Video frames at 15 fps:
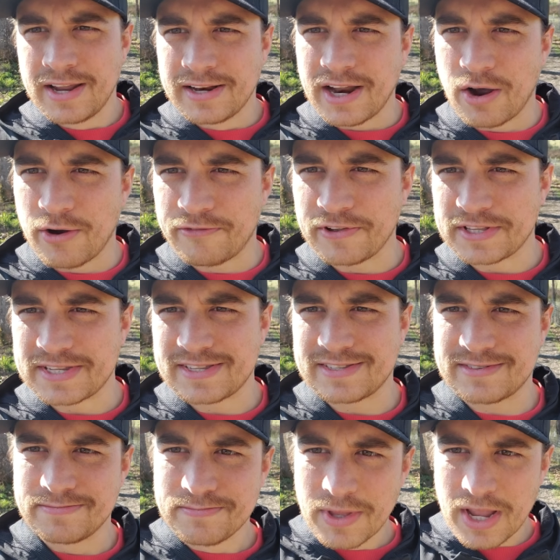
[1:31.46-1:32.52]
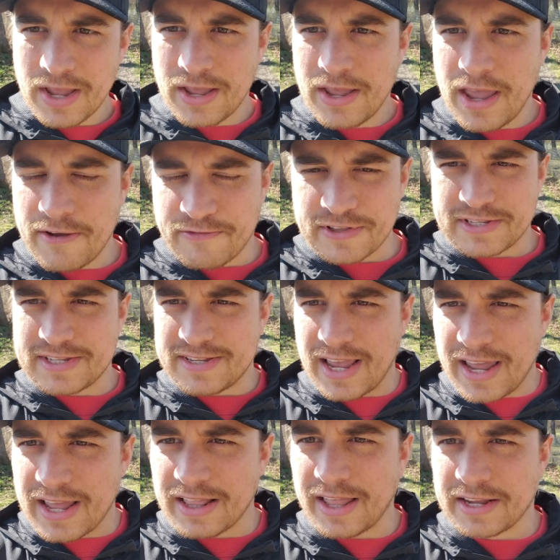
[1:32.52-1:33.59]
Now, if it's
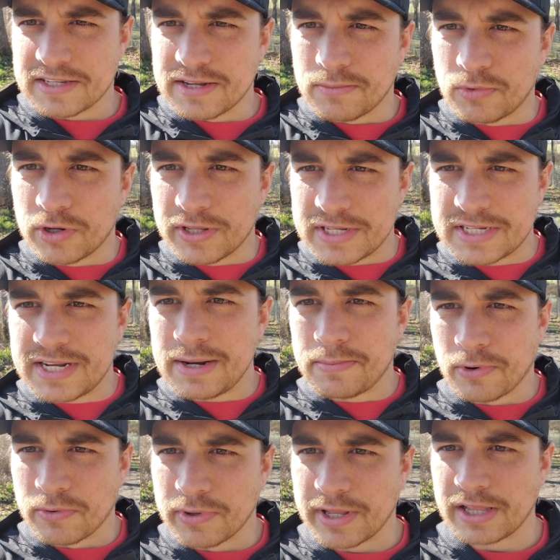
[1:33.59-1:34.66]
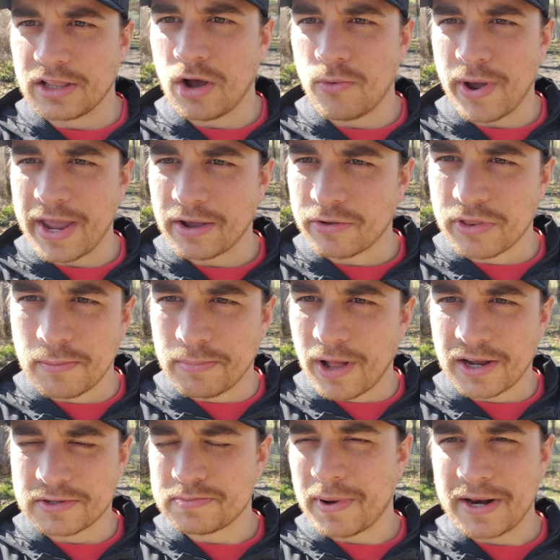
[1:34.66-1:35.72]
set at like some really steep or really low angle, the
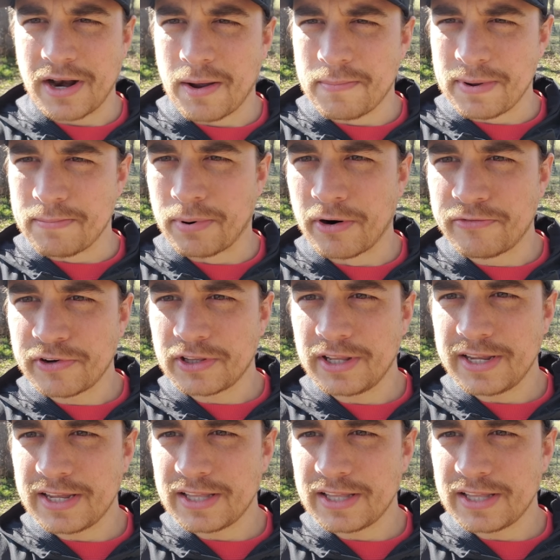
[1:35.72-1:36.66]
blocks might not be perfectly